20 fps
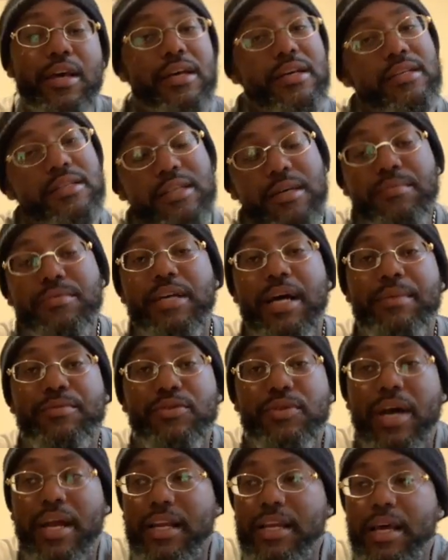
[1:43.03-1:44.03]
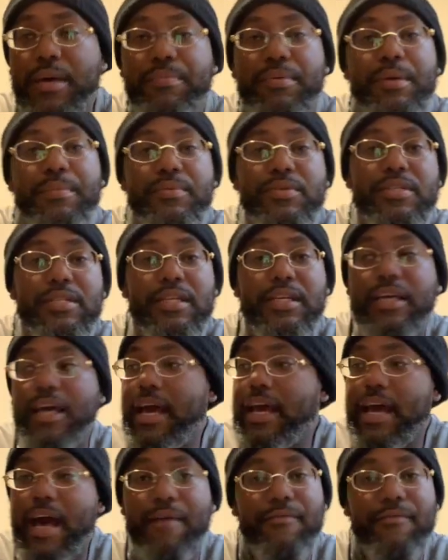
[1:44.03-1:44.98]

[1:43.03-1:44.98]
Sometimes you got to let people see, hey,